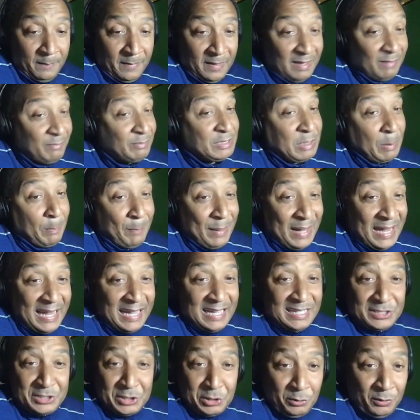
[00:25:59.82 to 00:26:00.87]
it was a
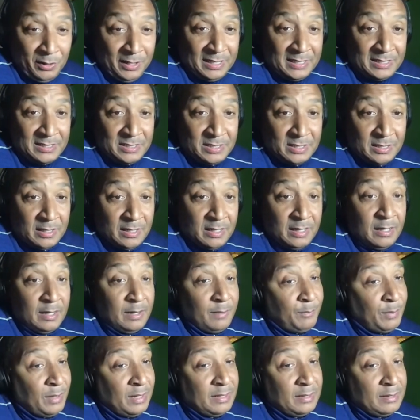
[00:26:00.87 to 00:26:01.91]
bad choice,
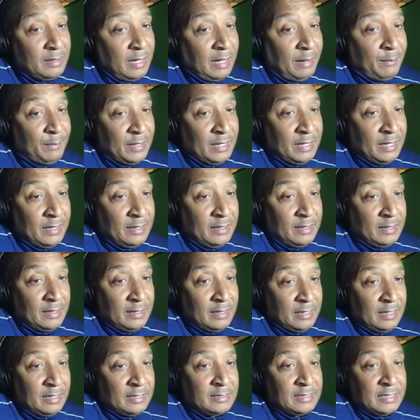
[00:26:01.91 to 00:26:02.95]
but I mean,
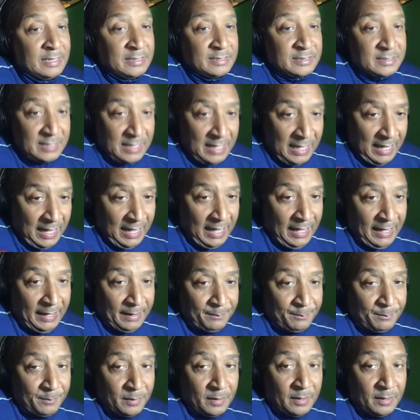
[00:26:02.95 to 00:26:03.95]
it's time